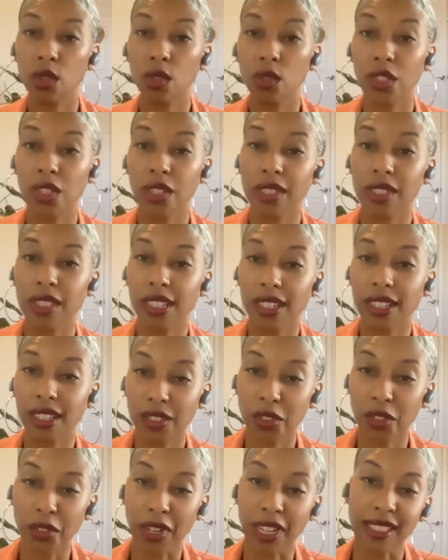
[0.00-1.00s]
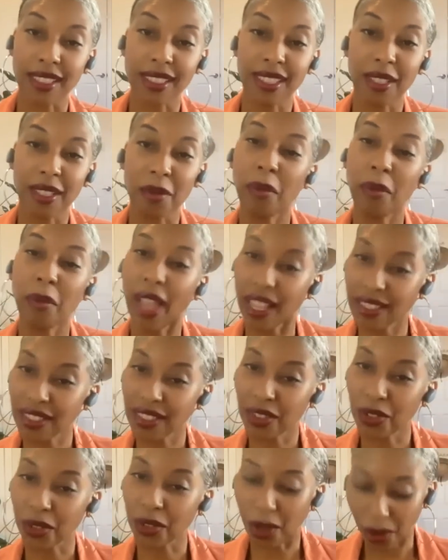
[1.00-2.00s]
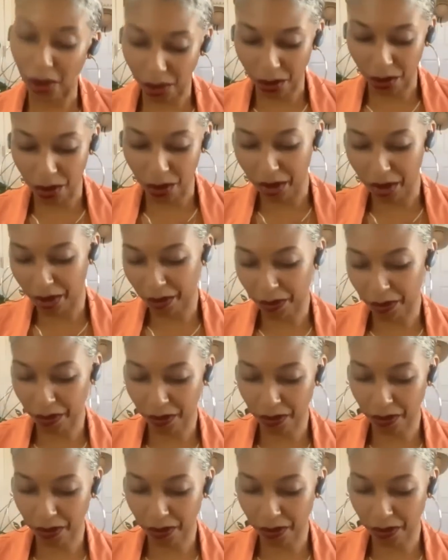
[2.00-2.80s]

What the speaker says: New Jersey Transit Passenger Ode.